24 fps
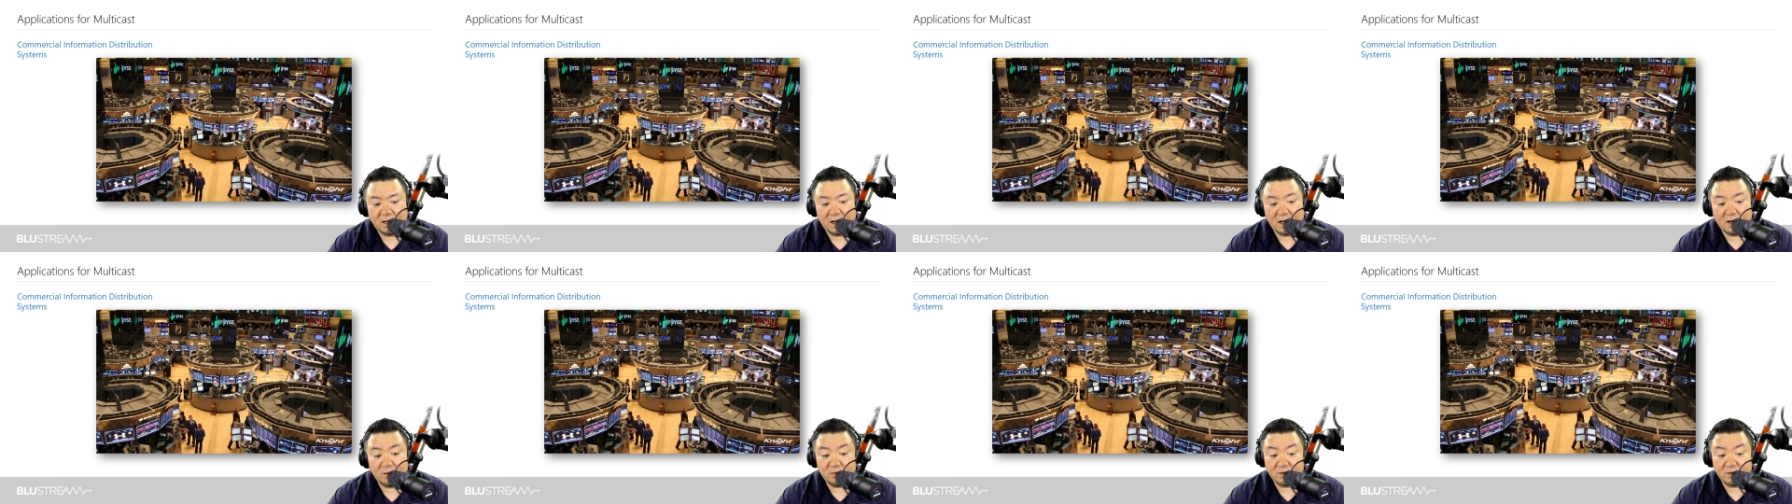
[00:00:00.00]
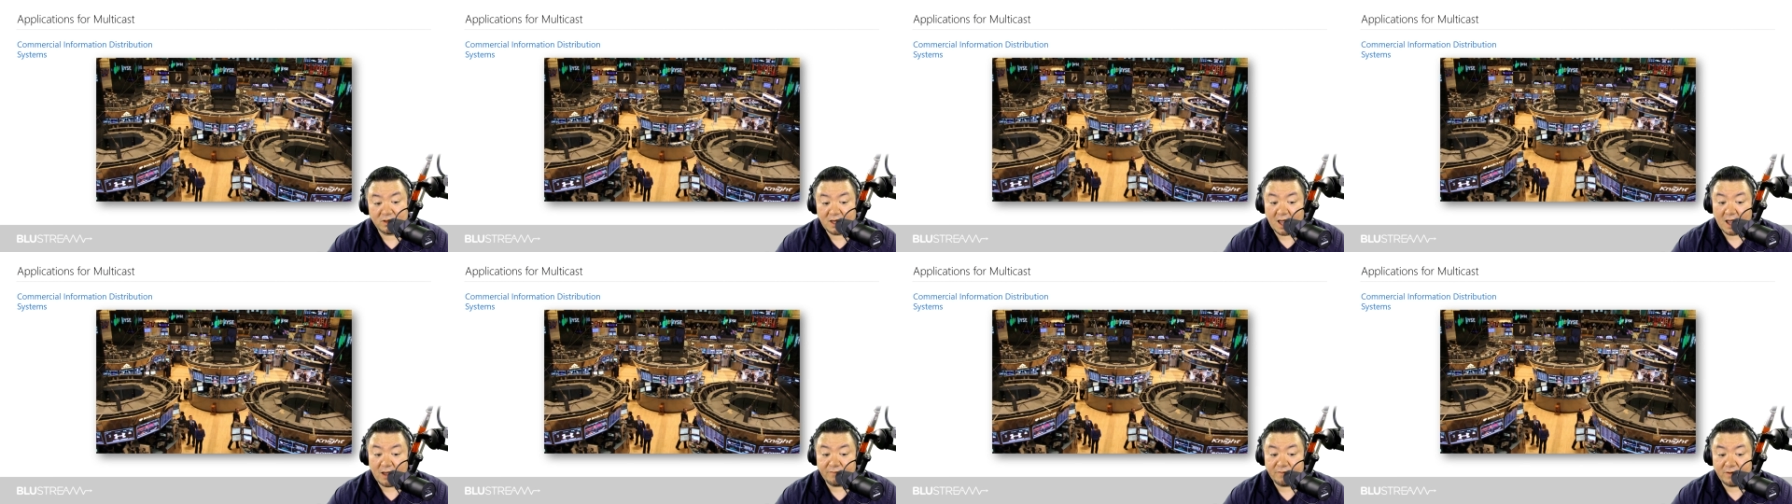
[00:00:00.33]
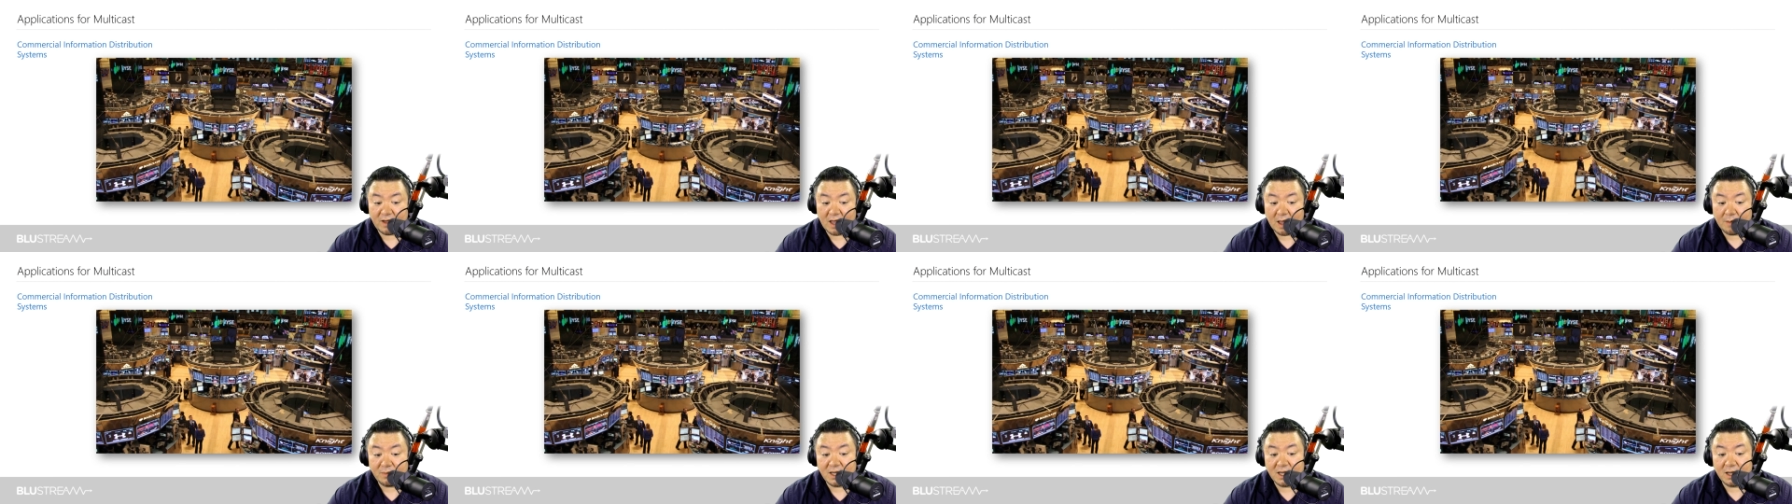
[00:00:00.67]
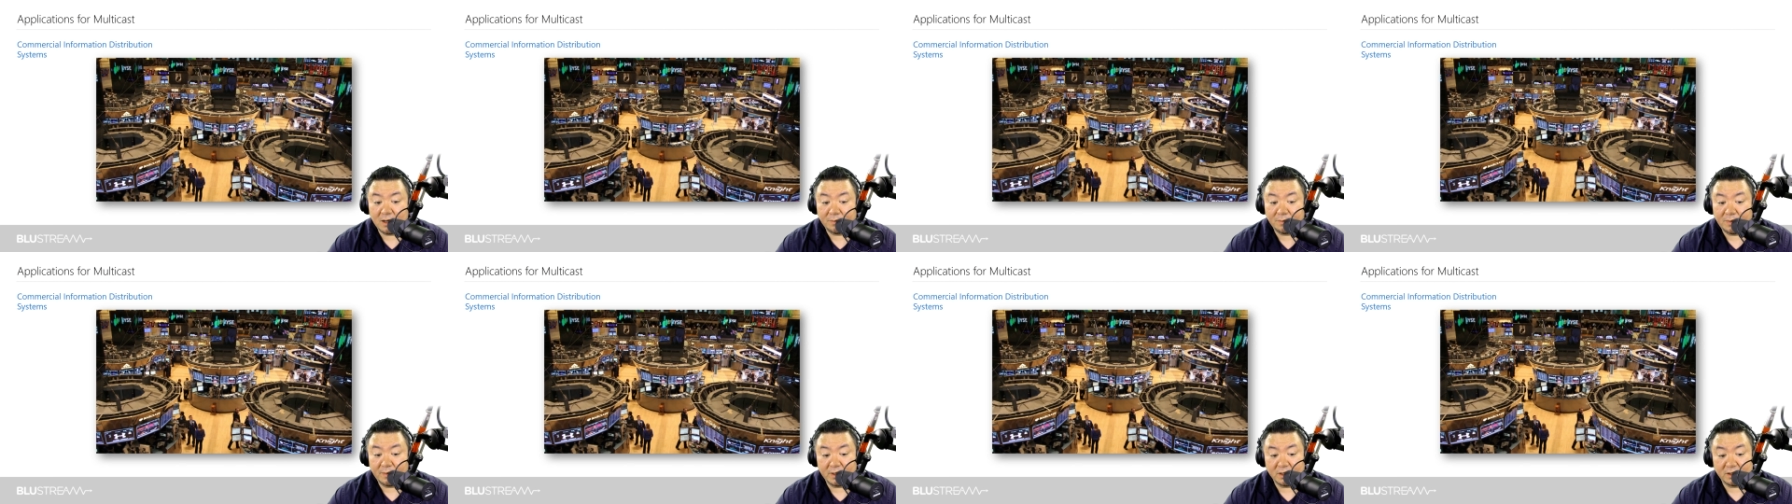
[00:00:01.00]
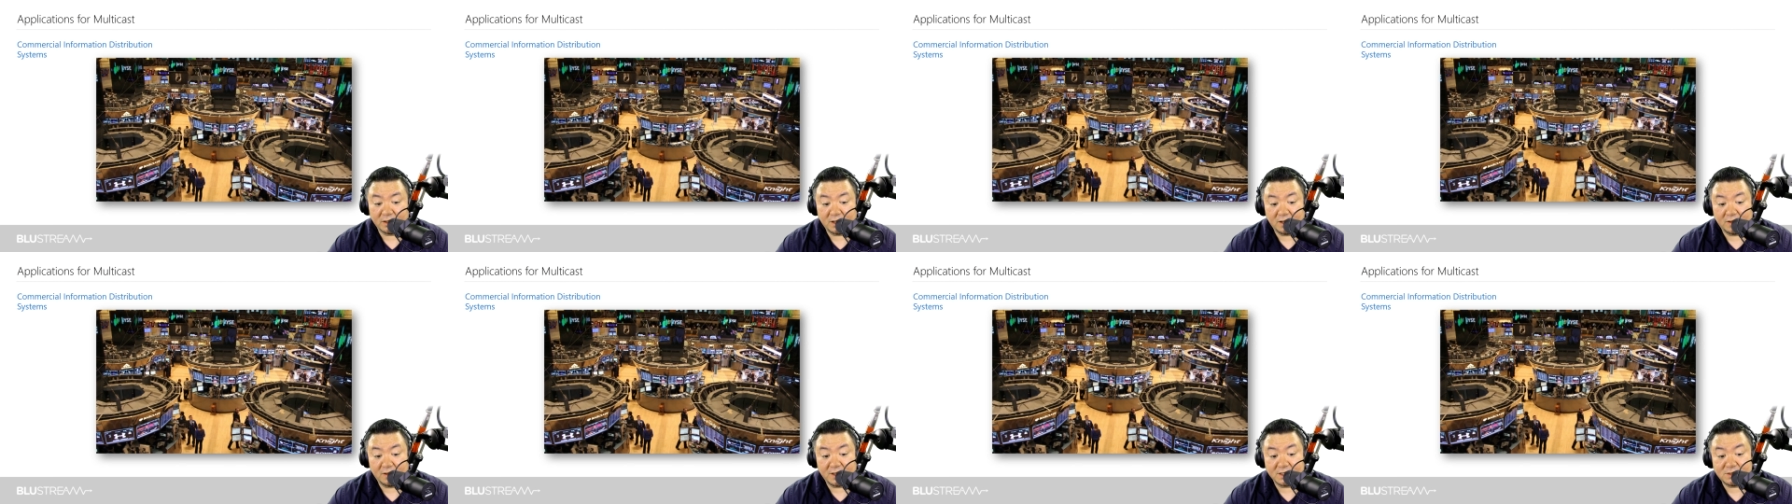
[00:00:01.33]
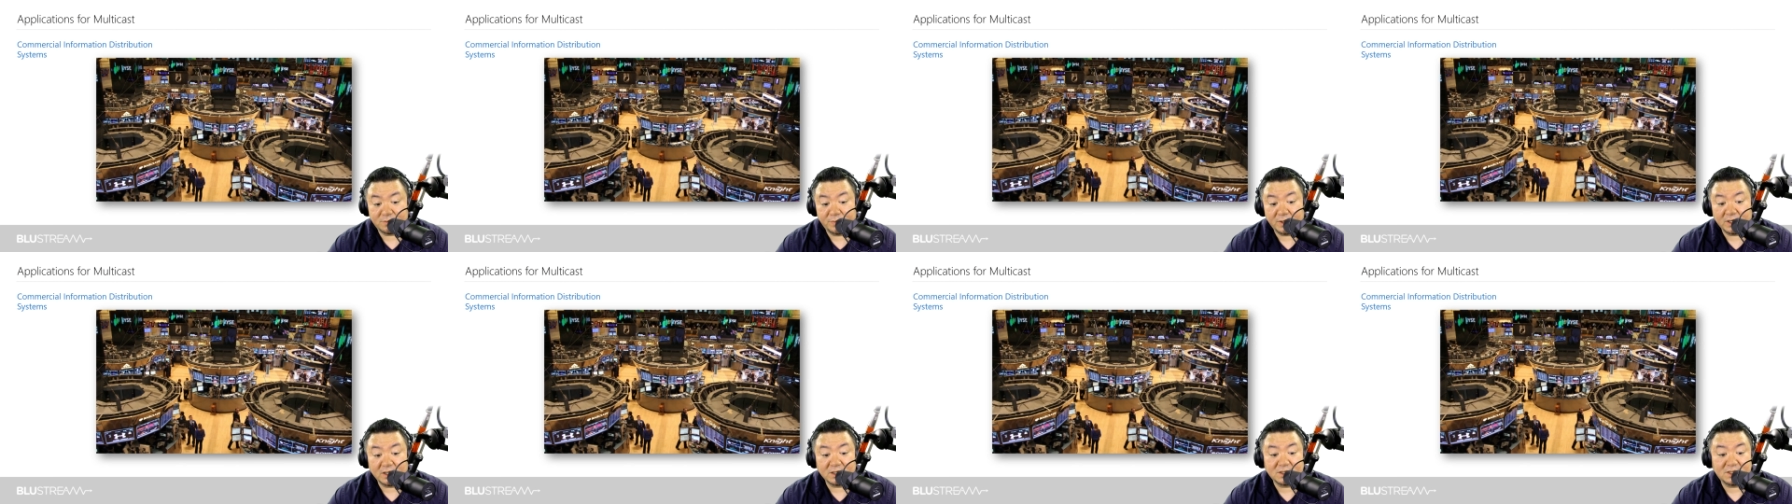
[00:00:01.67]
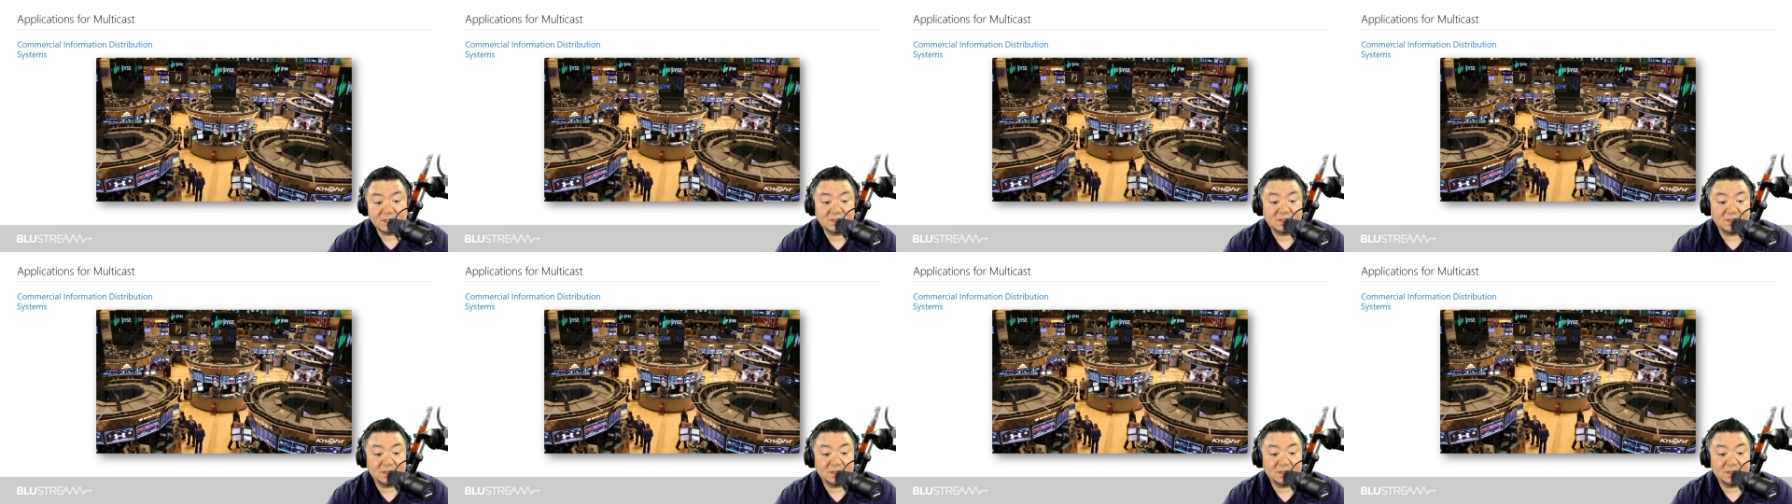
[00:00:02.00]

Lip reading: And with KVM capability that's built into